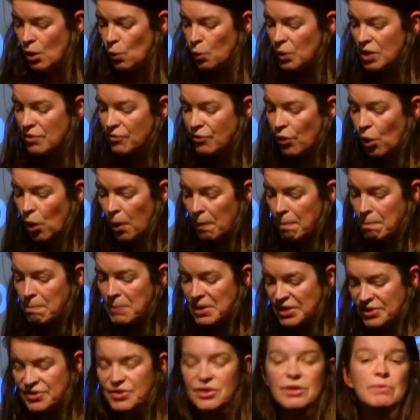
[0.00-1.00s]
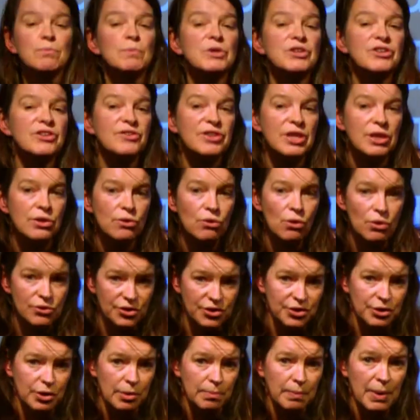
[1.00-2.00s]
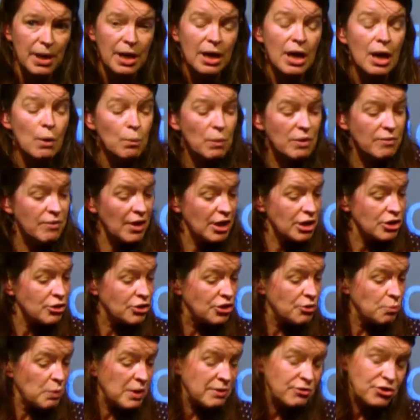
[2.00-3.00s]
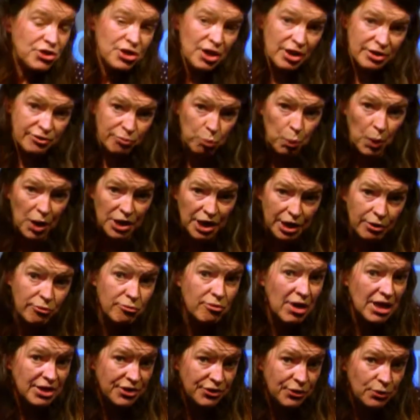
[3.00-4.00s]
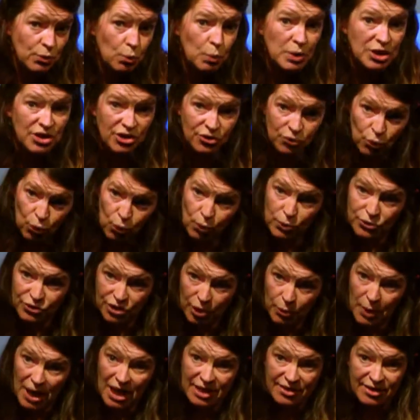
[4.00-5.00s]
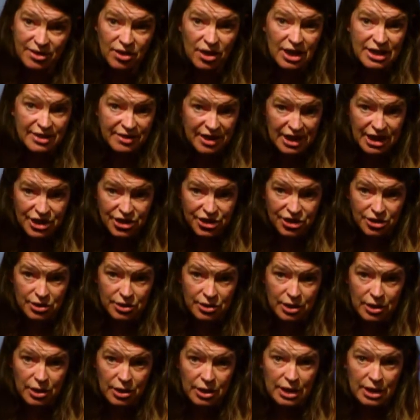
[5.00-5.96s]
We've got Misson, which is in Nottingham. We've just won in Wrestle, which is also acidisation.